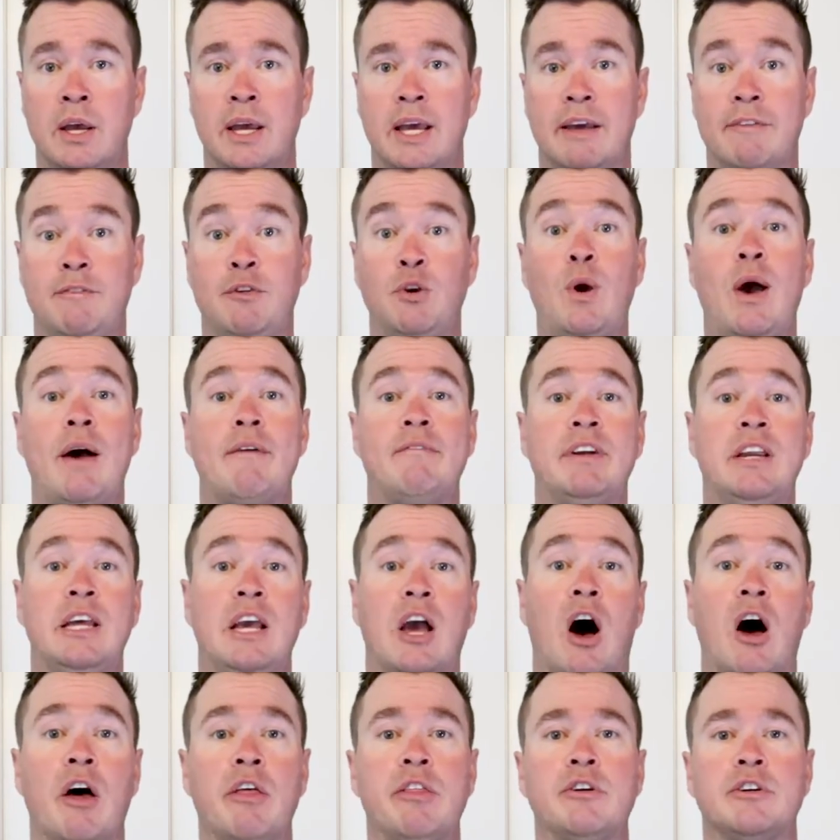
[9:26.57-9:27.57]
If you have
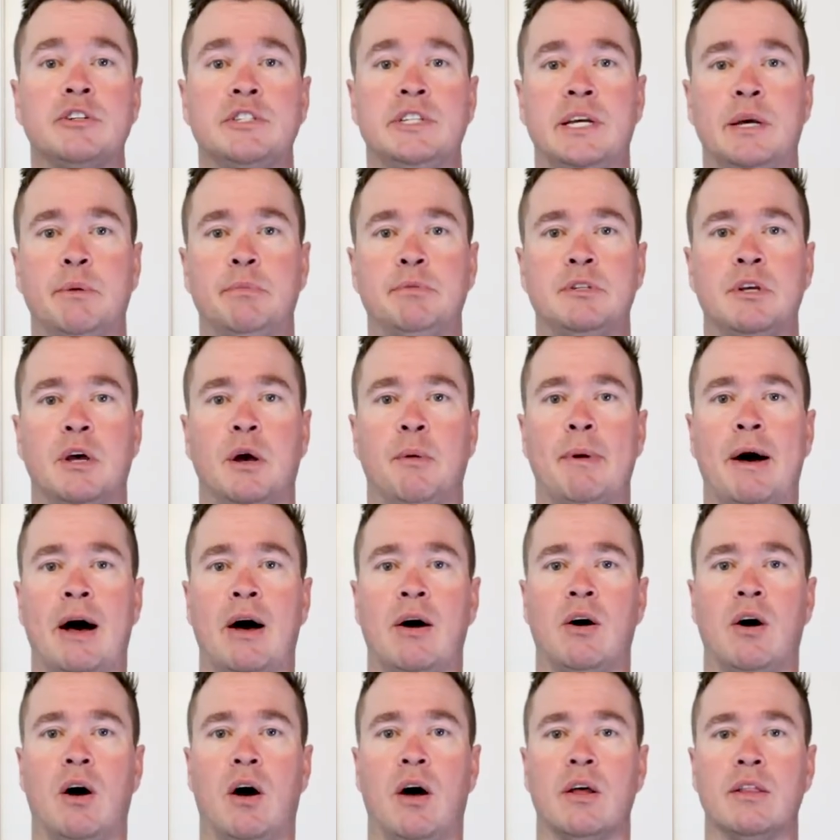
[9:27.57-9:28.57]
any other tips
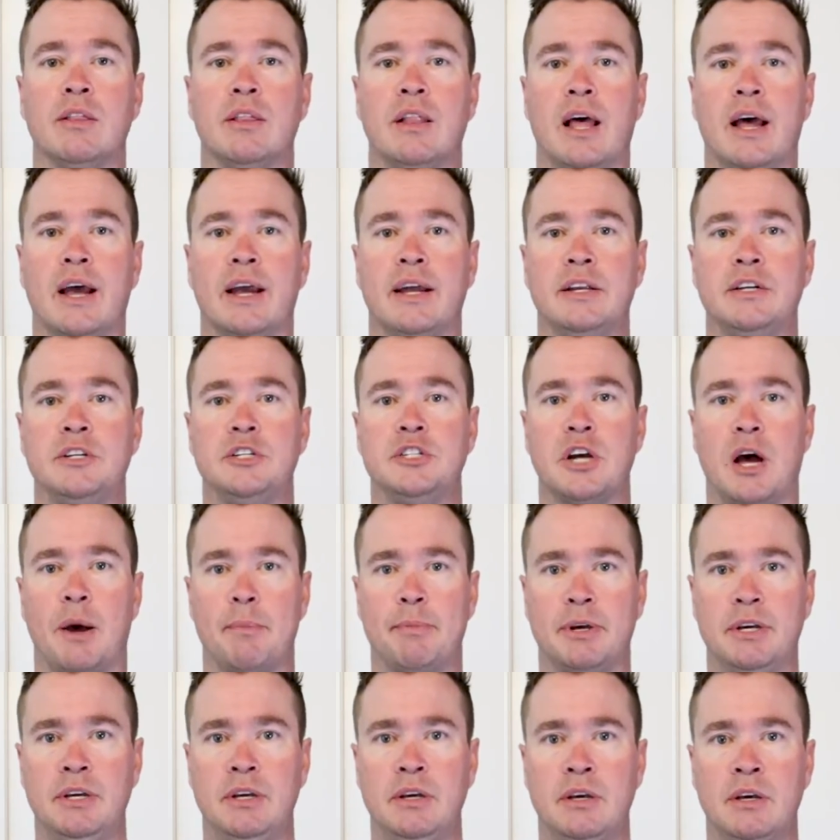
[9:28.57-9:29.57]
about online
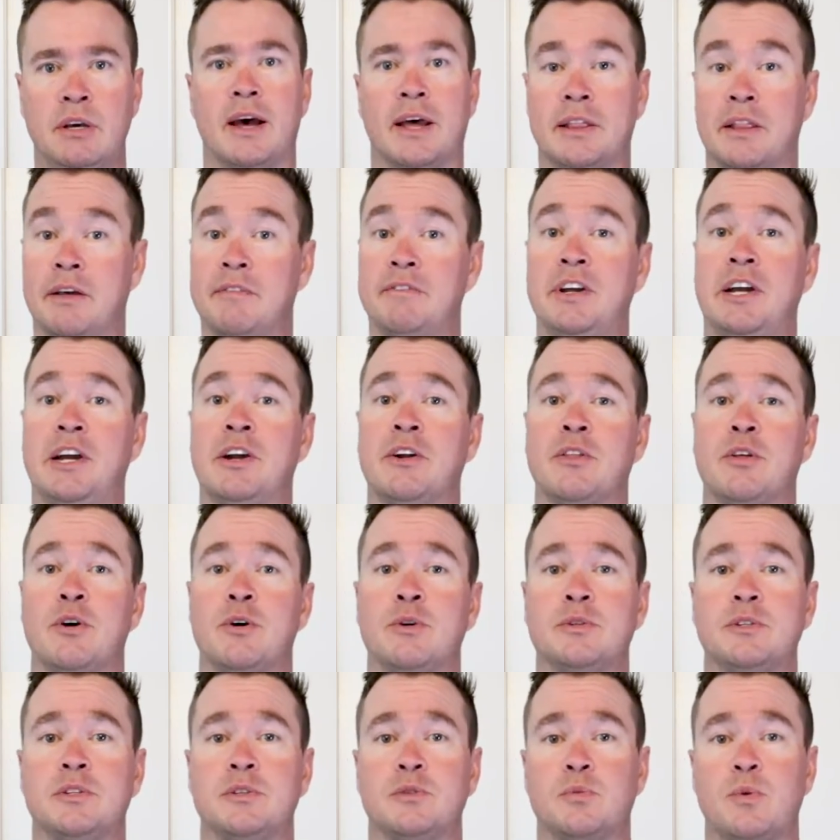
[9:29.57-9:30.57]
shopping, I'd love to hear
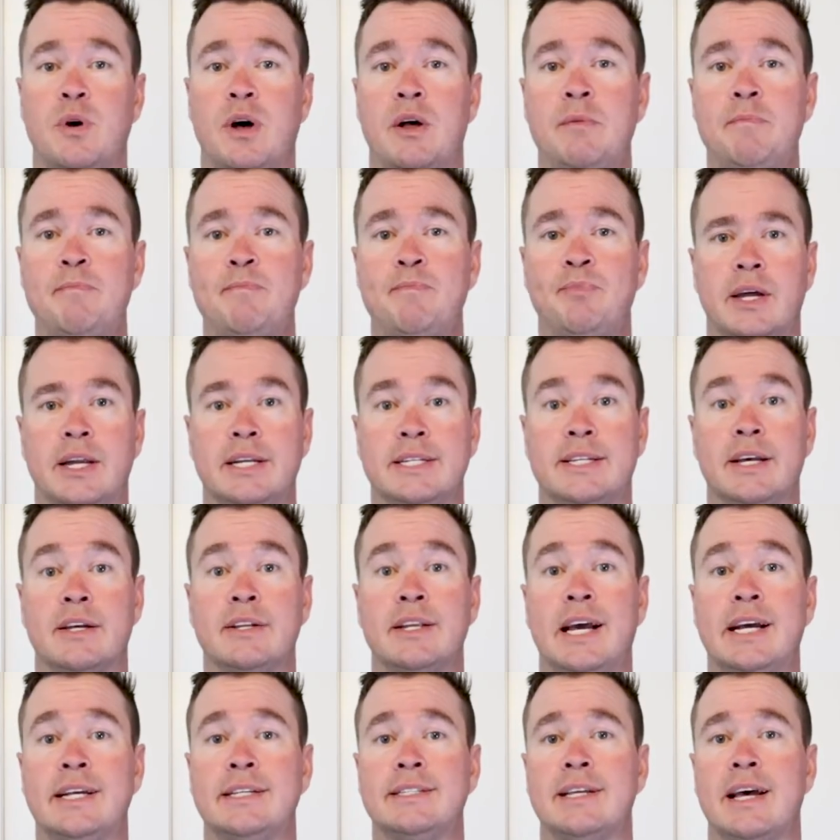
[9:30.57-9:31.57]
those as well. Until
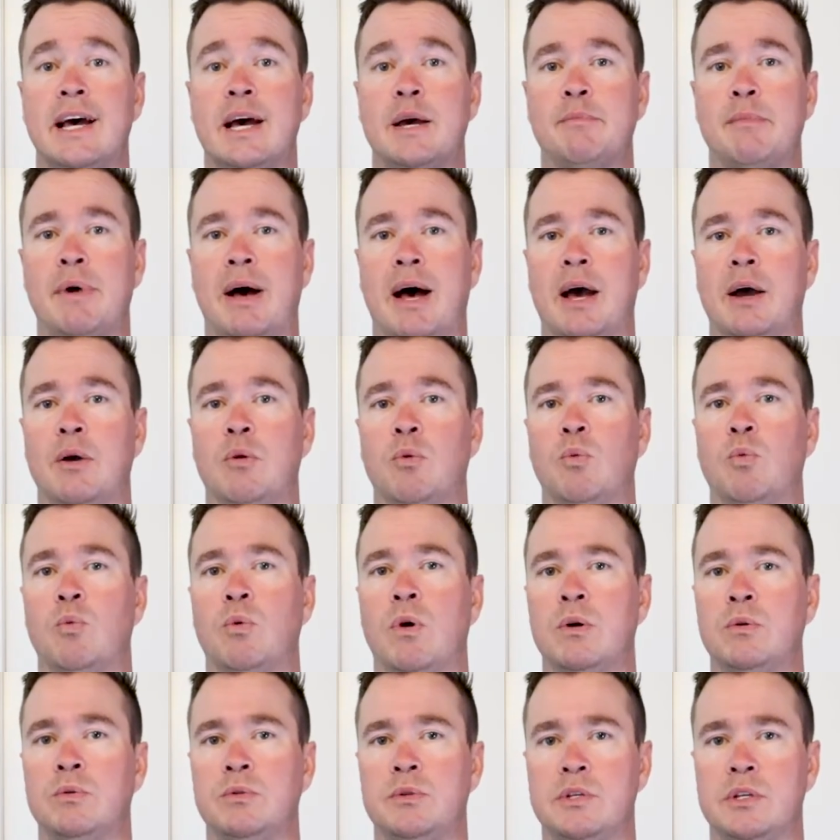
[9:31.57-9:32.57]
next time, I
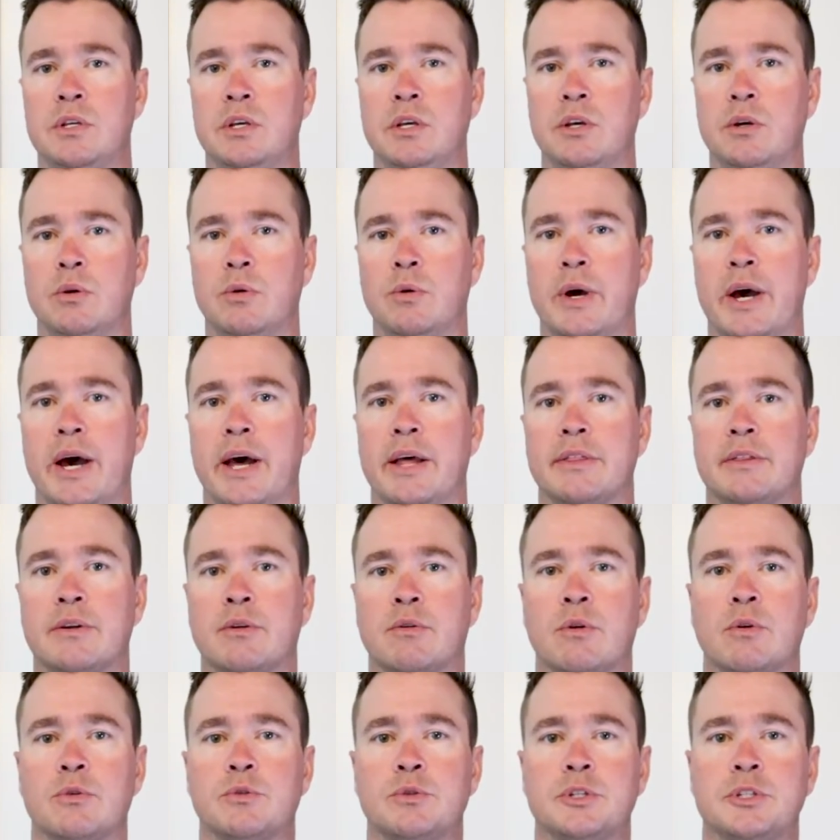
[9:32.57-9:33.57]
won't see you at the
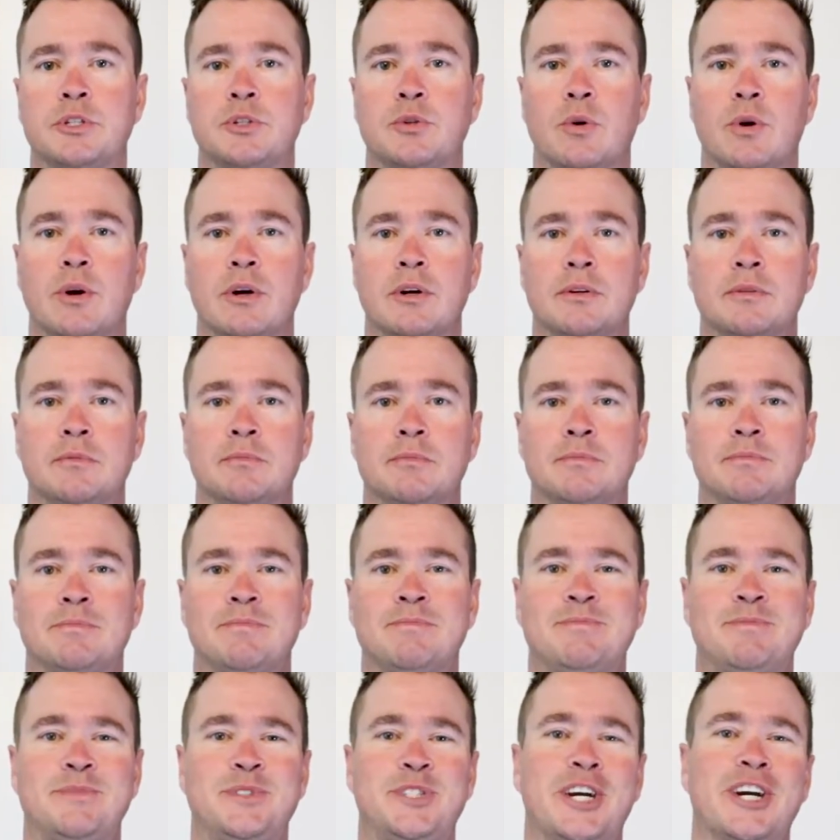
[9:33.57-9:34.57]
grocery store.
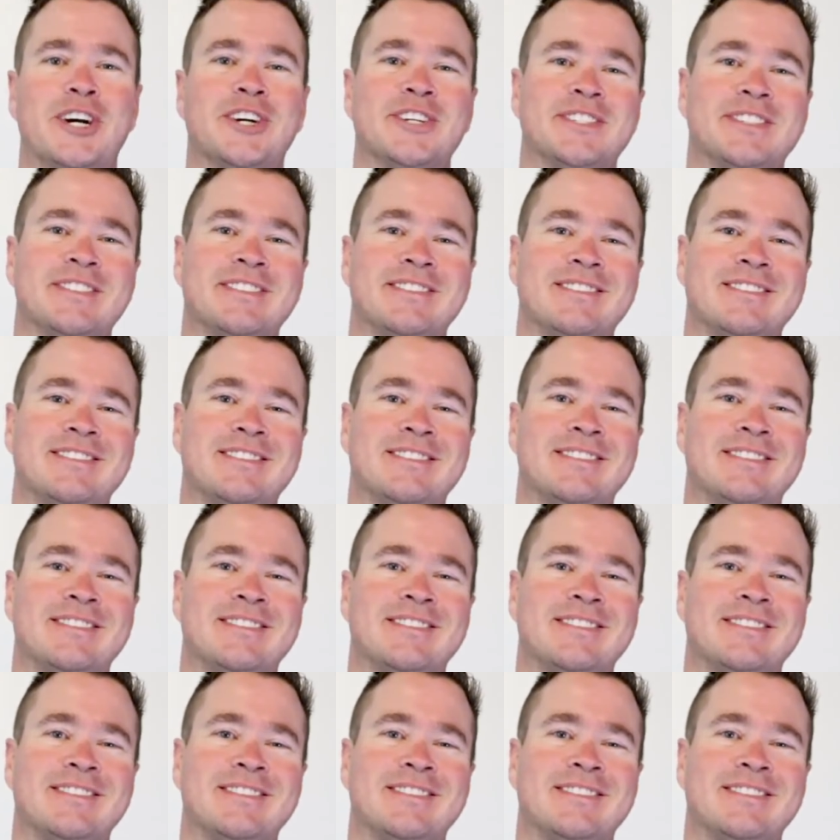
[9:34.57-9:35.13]
Cheers.